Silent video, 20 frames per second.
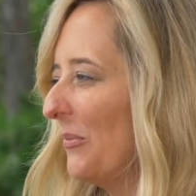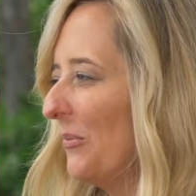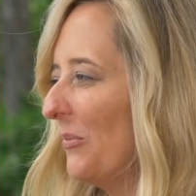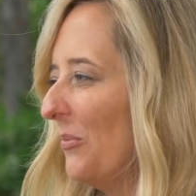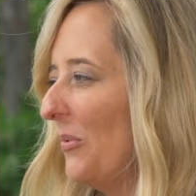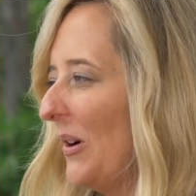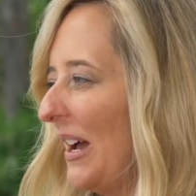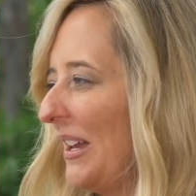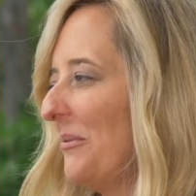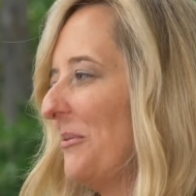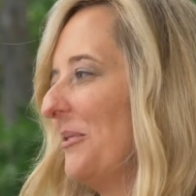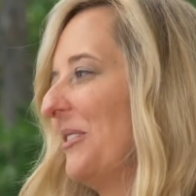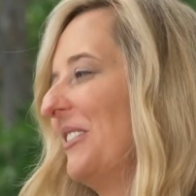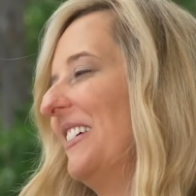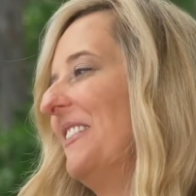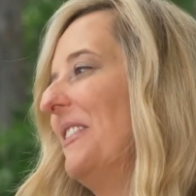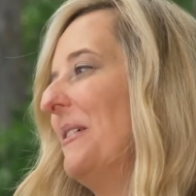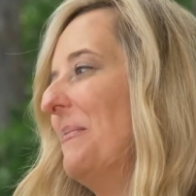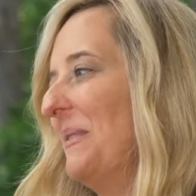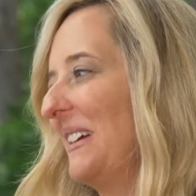when we're
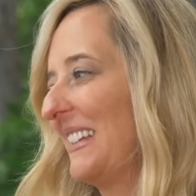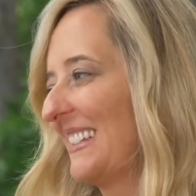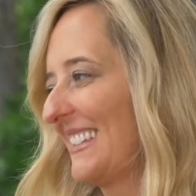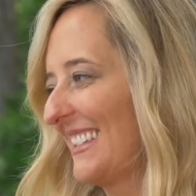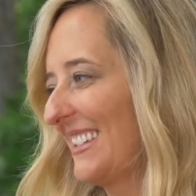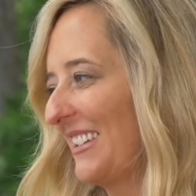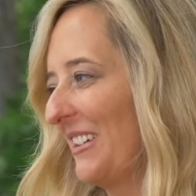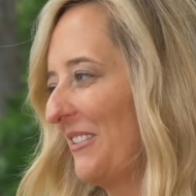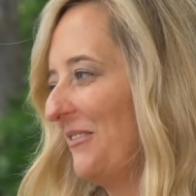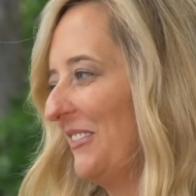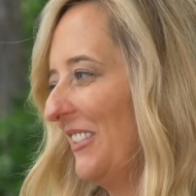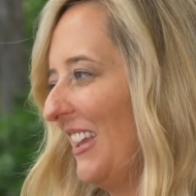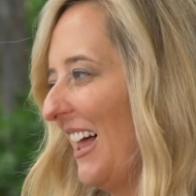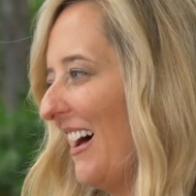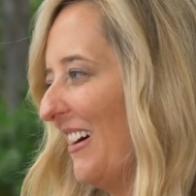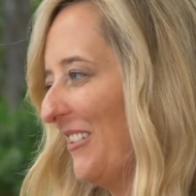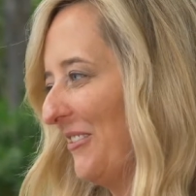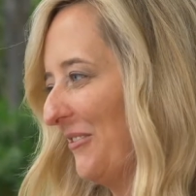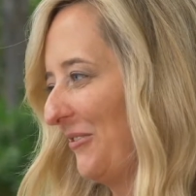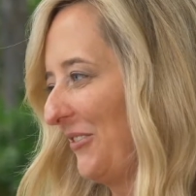in the midst of
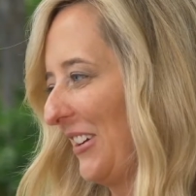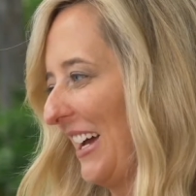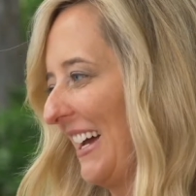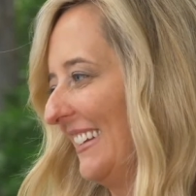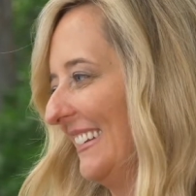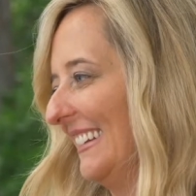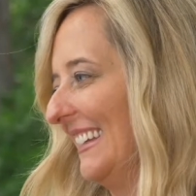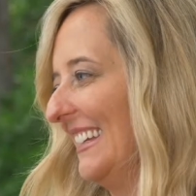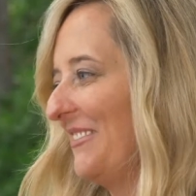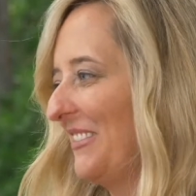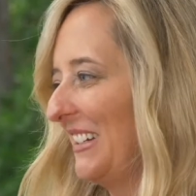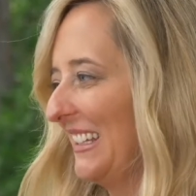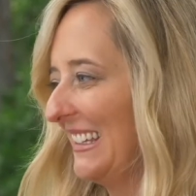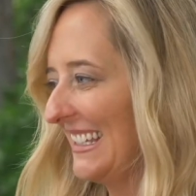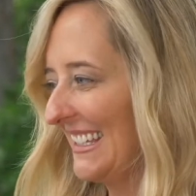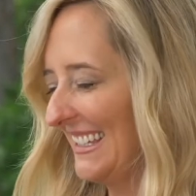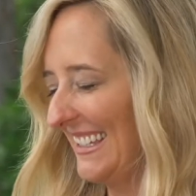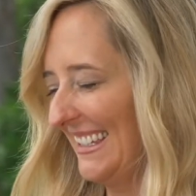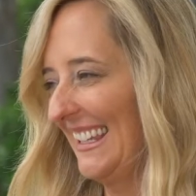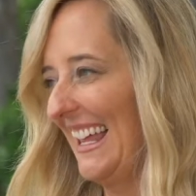love and living
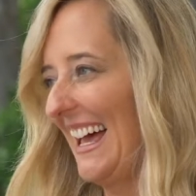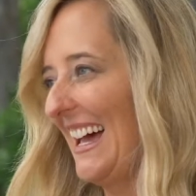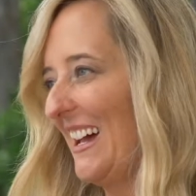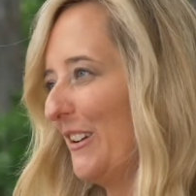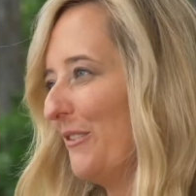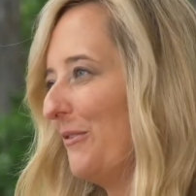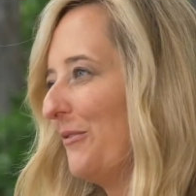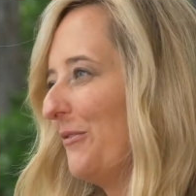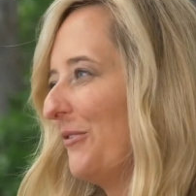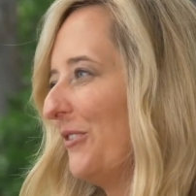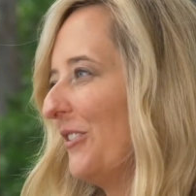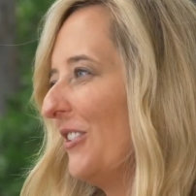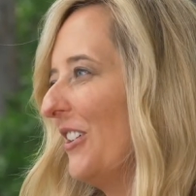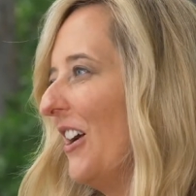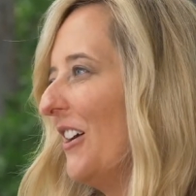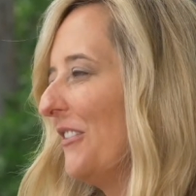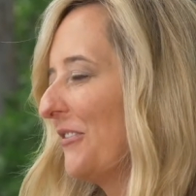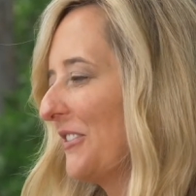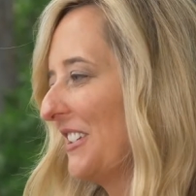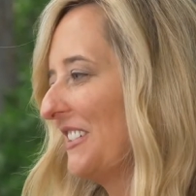this life,
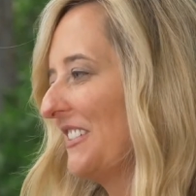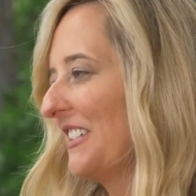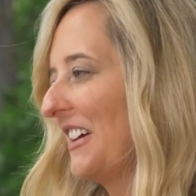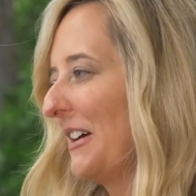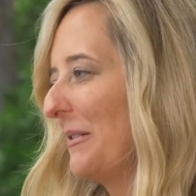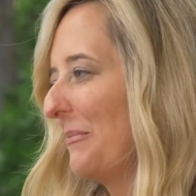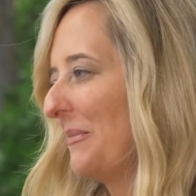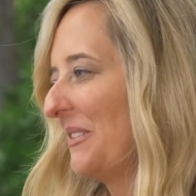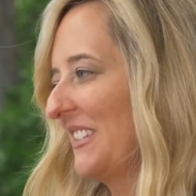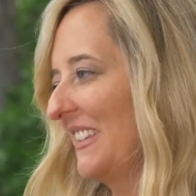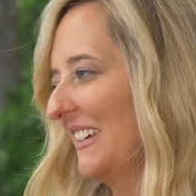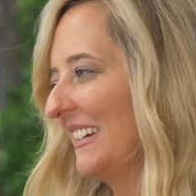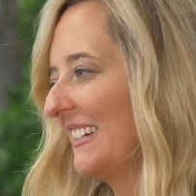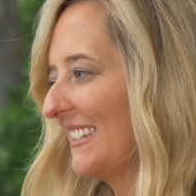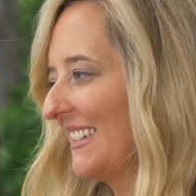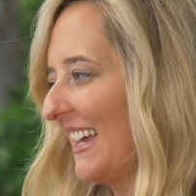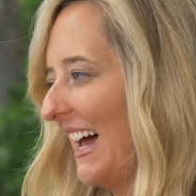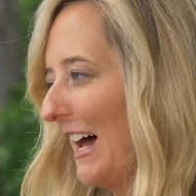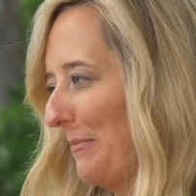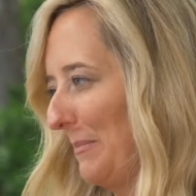oftentimes
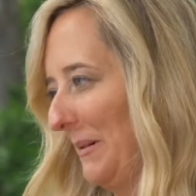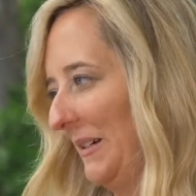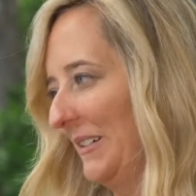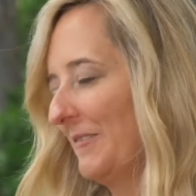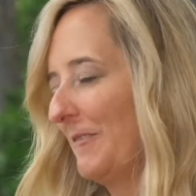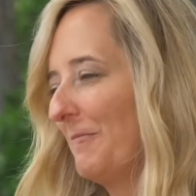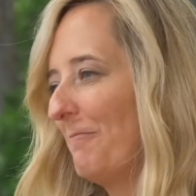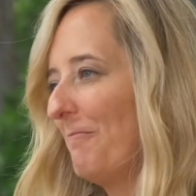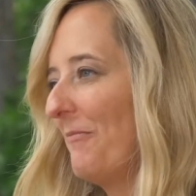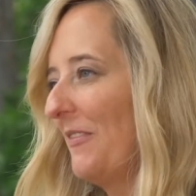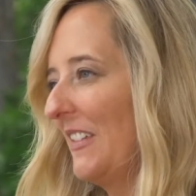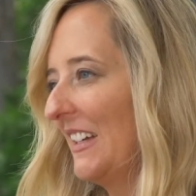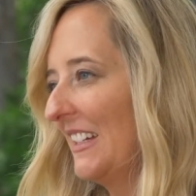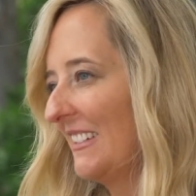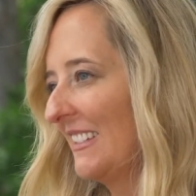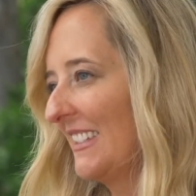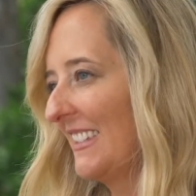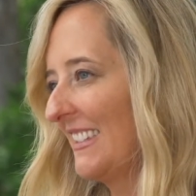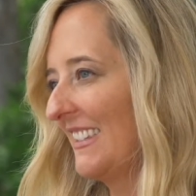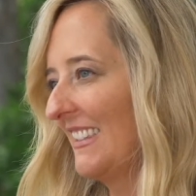things happen,
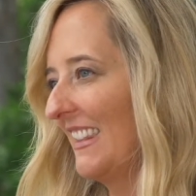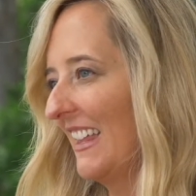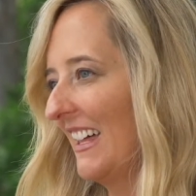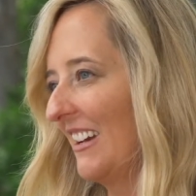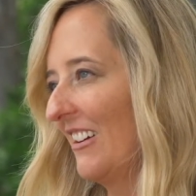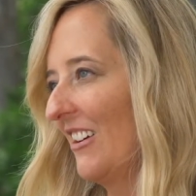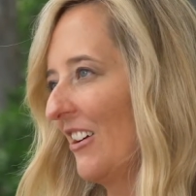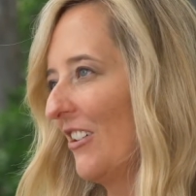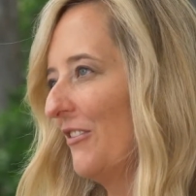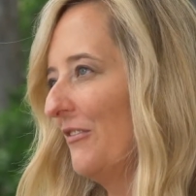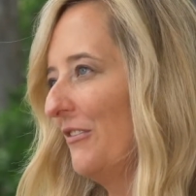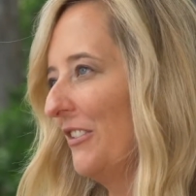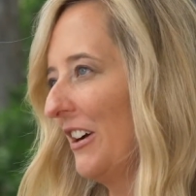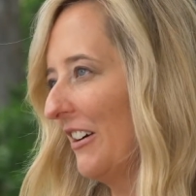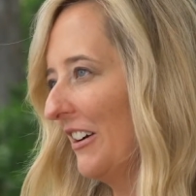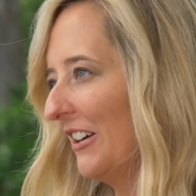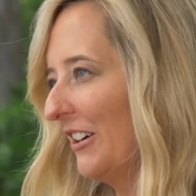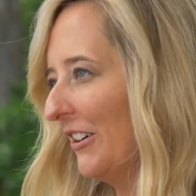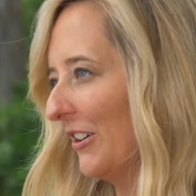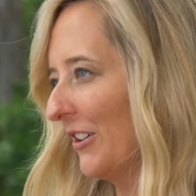things that are
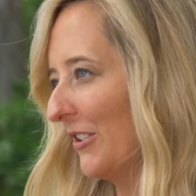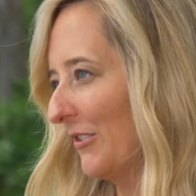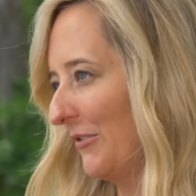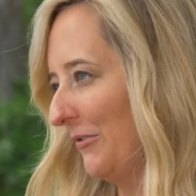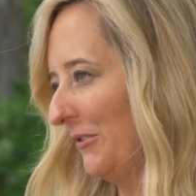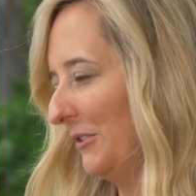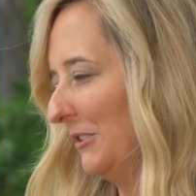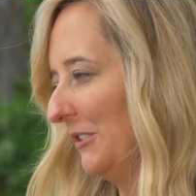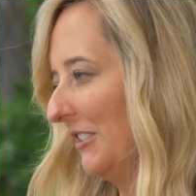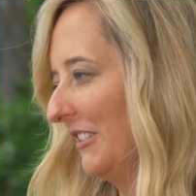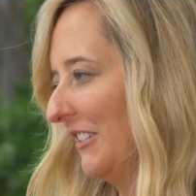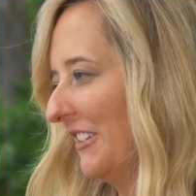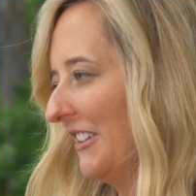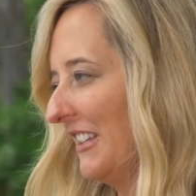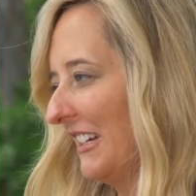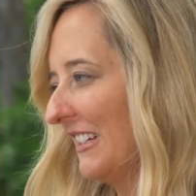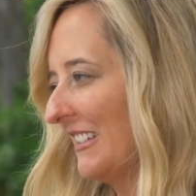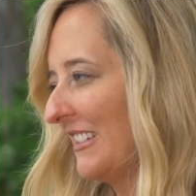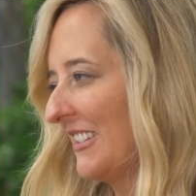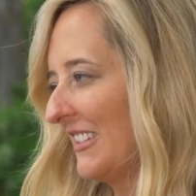very hurtful, and
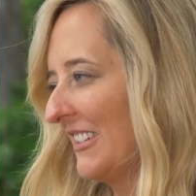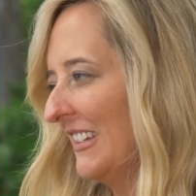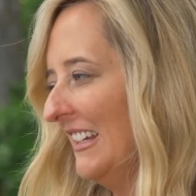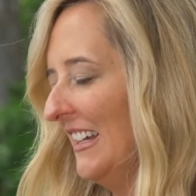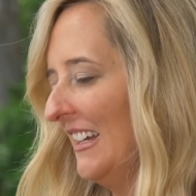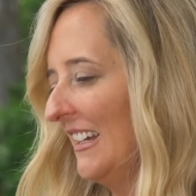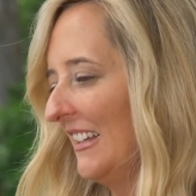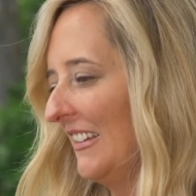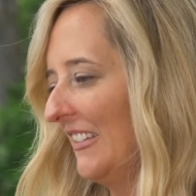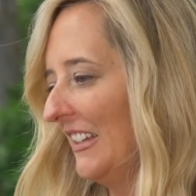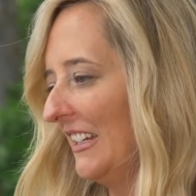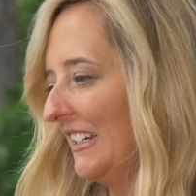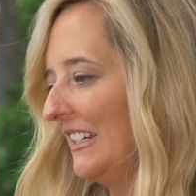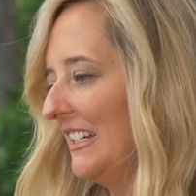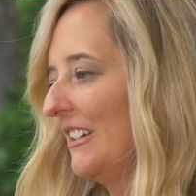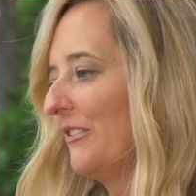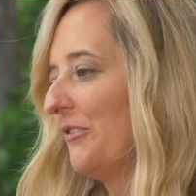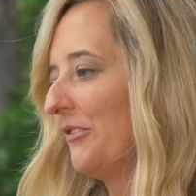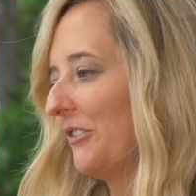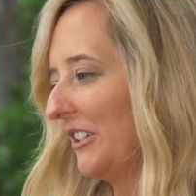things that
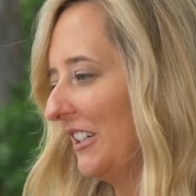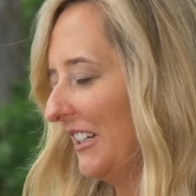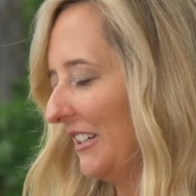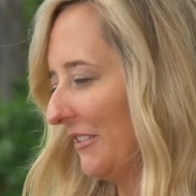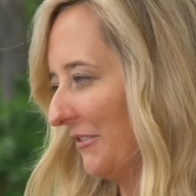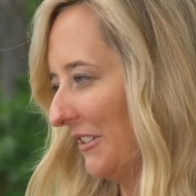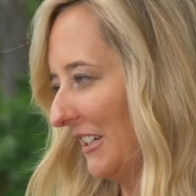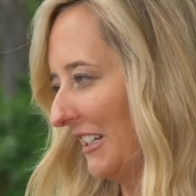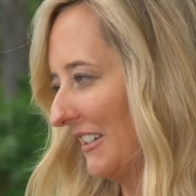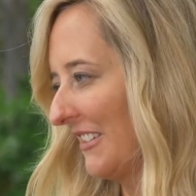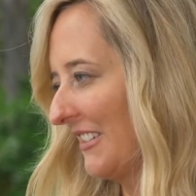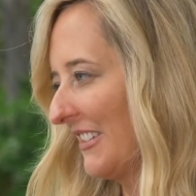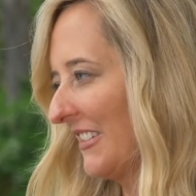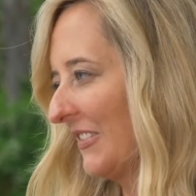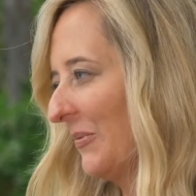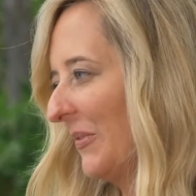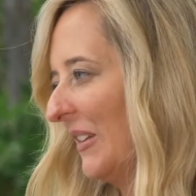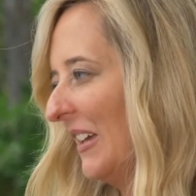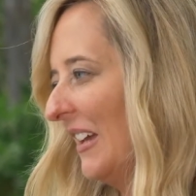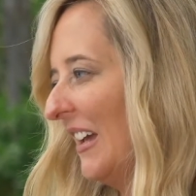need forgiveness.